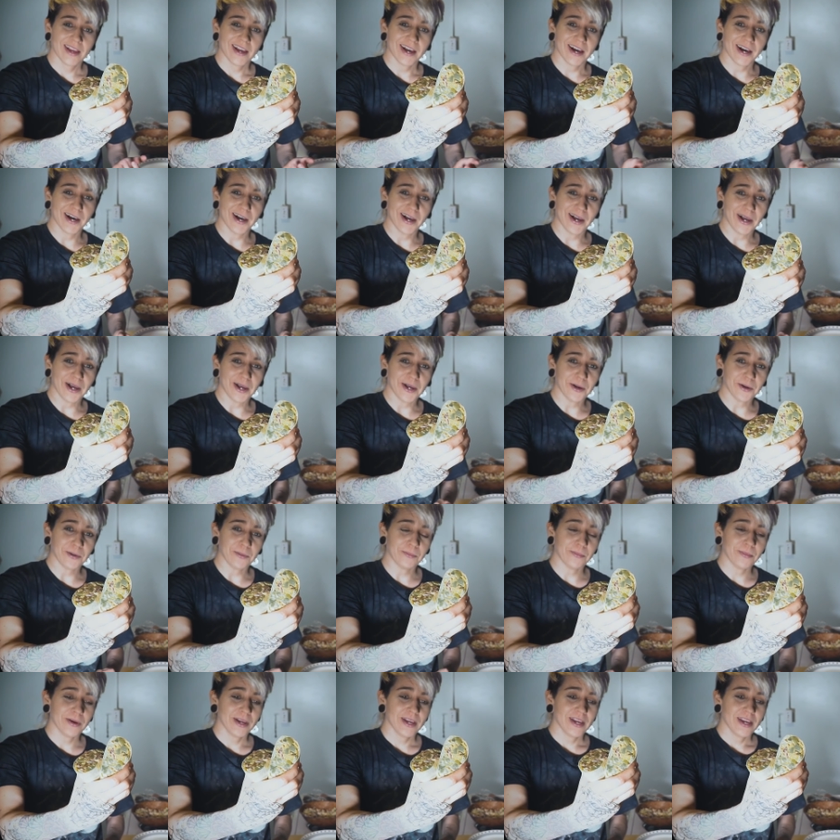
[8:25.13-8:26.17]

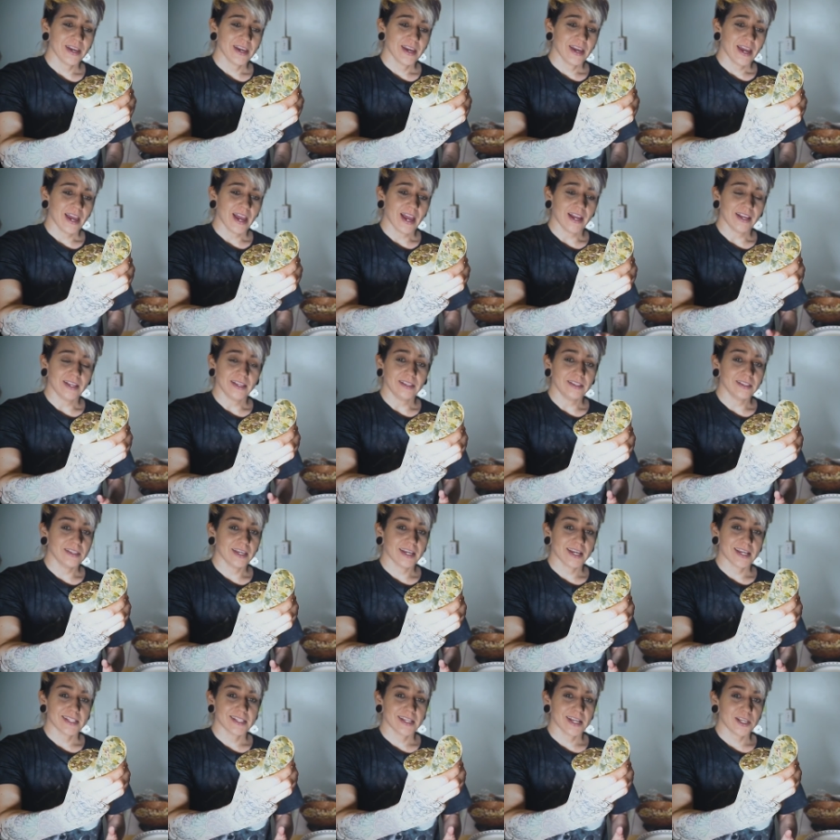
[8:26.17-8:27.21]
And
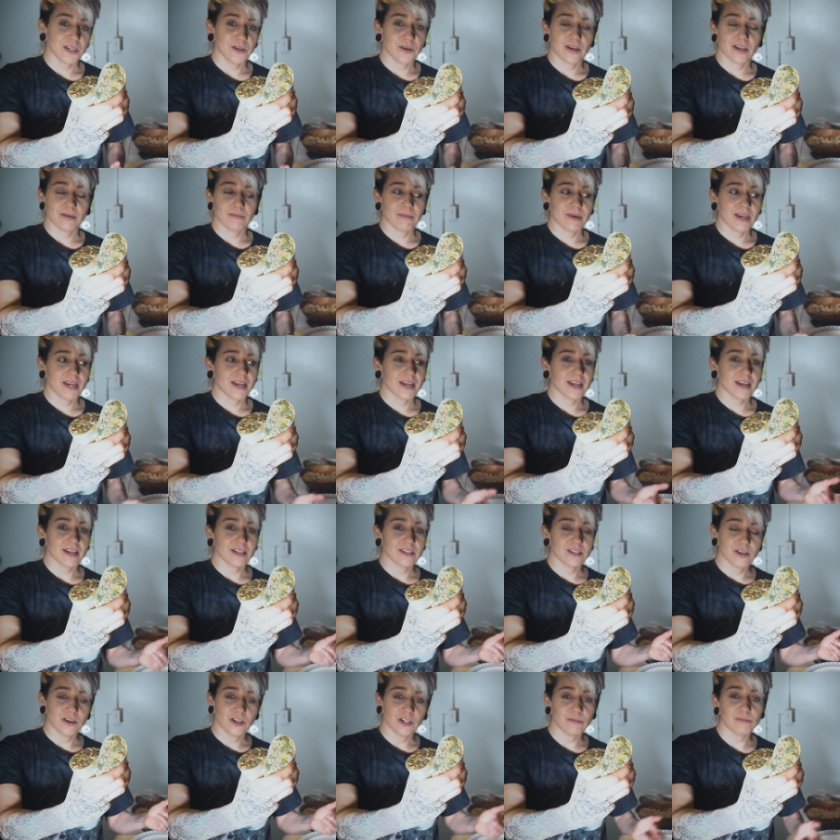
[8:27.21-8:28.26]
like I said, you could make a
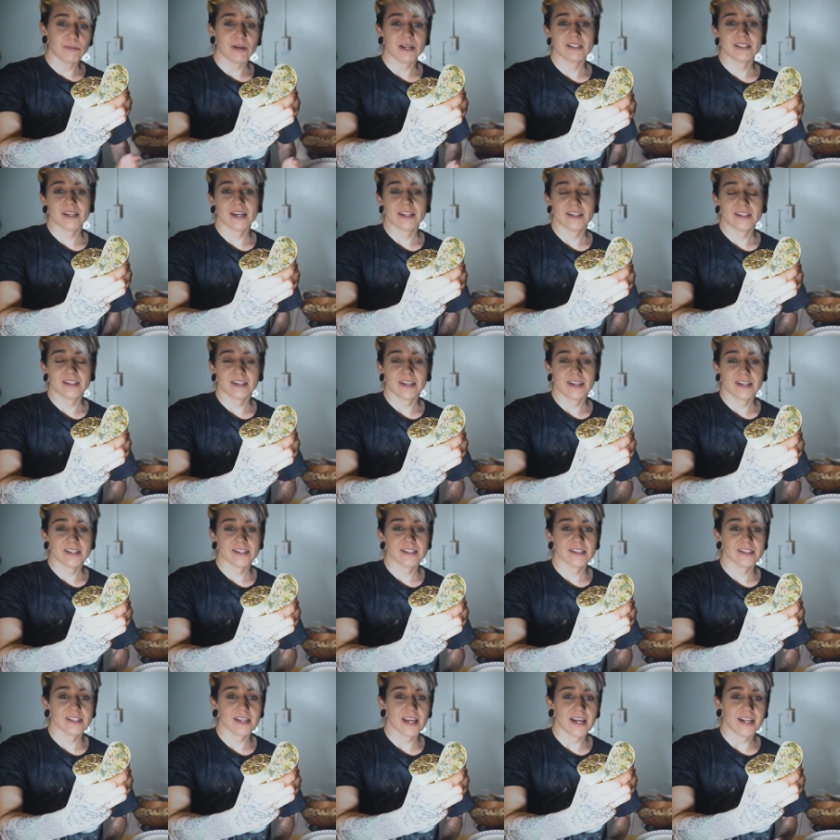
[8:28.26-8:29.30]
tuna melt out of this,